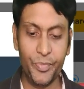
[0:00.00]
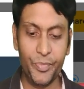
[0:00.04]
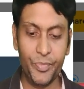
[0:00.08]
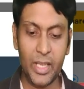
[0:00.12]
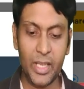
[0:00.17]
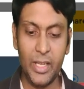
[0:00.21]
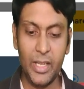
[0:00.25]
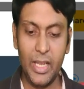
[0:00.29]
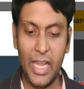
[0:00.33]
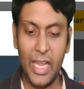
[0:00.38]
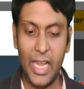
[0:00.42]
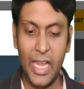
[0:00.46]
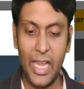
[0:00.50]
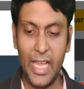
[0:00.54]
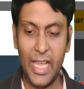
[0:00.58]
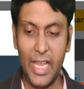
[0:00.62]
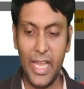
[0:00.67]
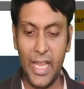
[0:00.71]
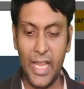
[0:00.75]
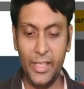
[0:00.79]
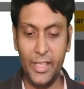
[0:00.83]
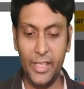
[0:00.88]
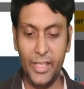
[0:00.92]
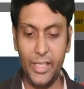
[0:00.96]
And
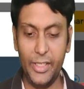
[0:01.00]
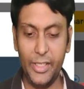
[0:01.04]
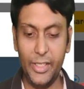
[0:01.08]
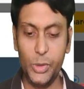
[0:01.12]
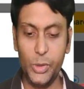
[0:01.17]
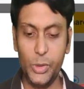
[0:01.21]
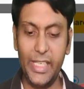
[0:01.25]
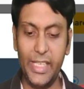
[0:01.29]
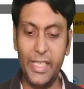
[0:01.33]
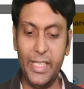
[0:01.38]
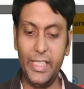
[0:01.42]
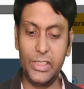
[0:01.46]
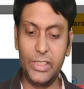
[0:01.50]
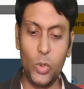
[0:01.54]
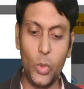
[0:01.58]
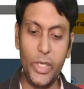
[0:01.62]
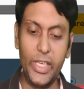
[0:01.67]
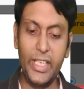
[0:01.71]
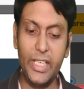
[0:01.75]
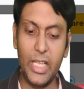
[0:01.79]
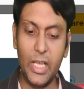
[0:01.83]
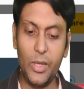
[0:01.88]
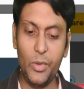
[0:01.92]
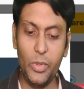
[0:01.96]
you see it is loading
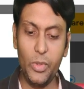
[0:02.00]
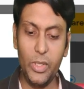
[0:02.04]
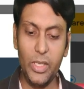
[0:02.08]
now.